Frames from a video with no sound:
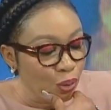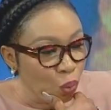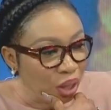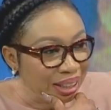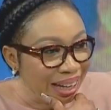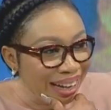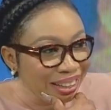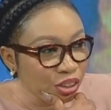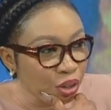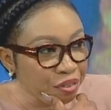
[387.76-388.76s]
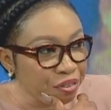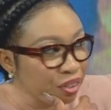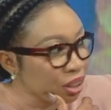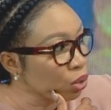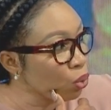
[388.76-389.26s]
What kind of
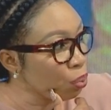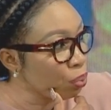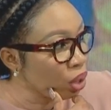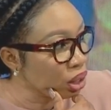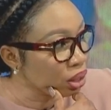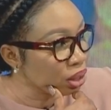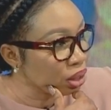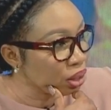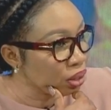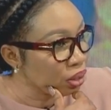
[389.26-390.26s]
fiscal policy